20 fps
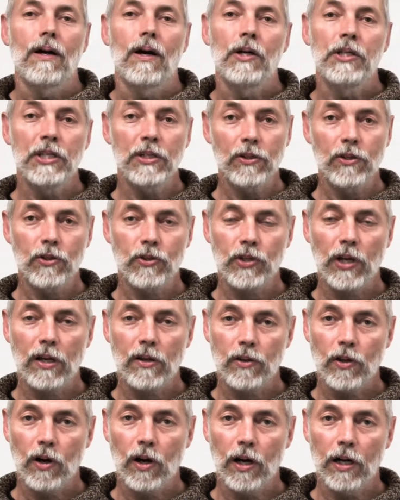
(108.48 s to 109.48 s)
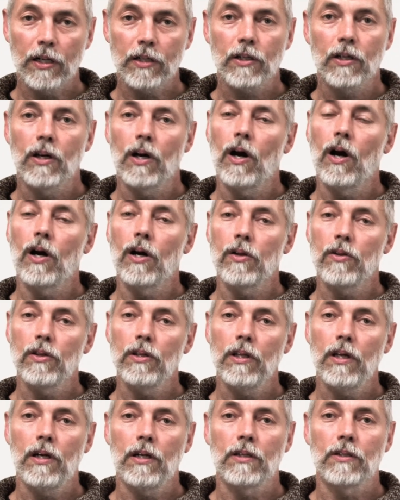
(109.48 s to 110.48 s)
On either side of the heart are the
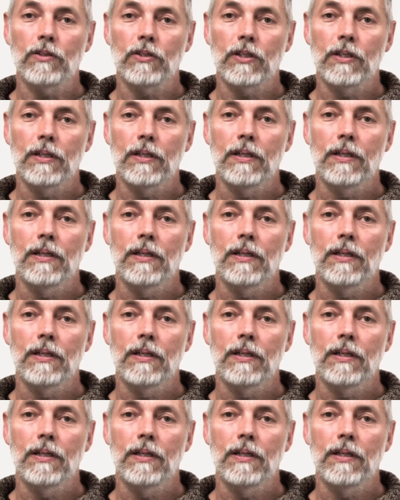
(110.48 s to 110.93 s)
lungs.